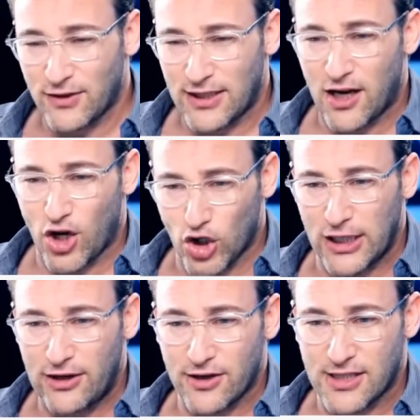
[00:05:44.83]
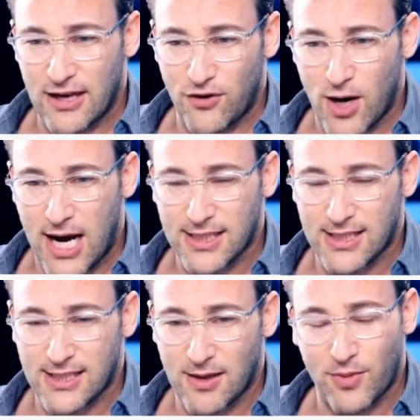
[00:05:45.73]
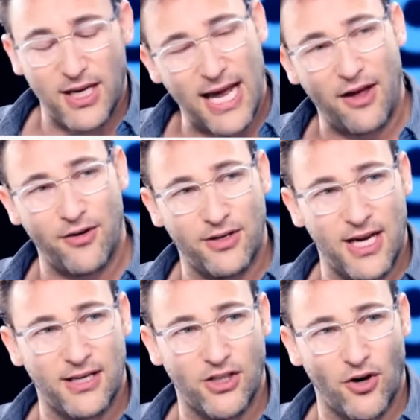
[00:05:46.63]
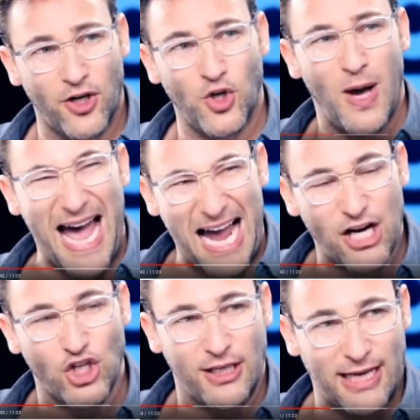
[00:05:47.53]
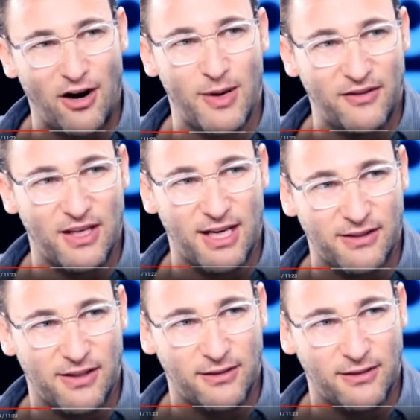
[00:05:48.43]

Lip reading: his test for a good leader is if you ask somebody how their day is going, you actually care about the